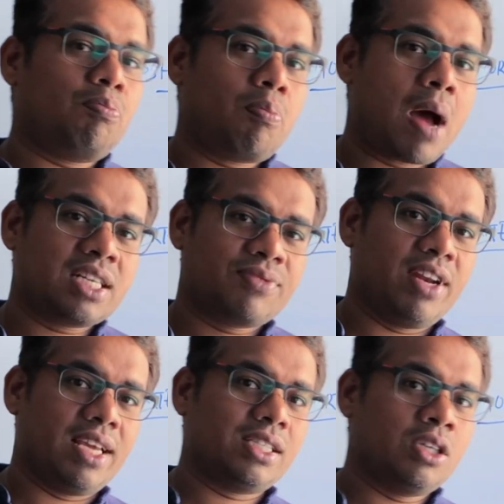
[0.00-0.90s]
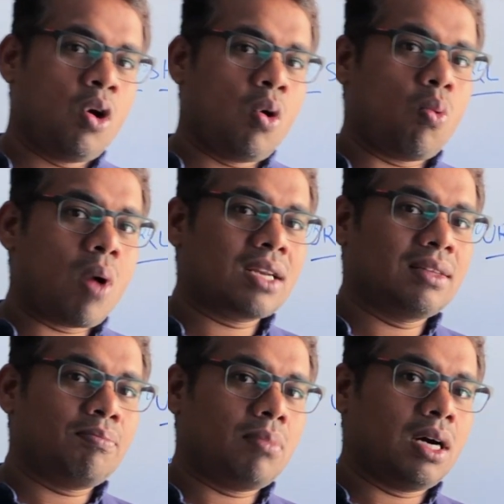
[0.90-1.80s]
first place, what
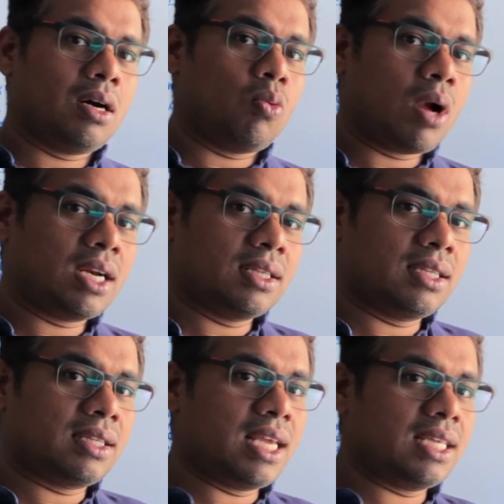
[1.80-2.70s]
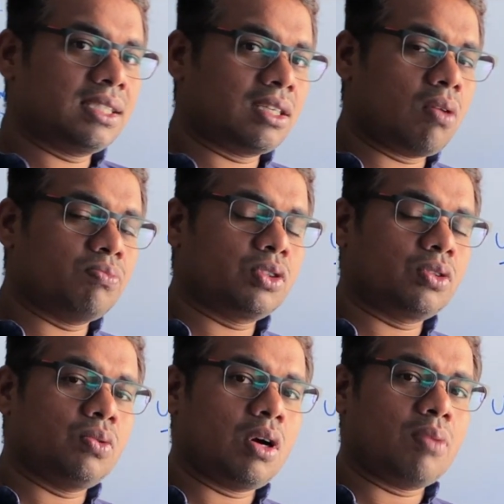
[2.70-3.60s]
are the things comes
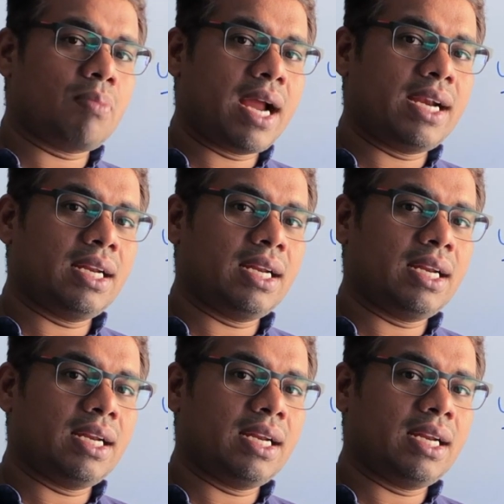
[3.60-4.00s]
to our mind,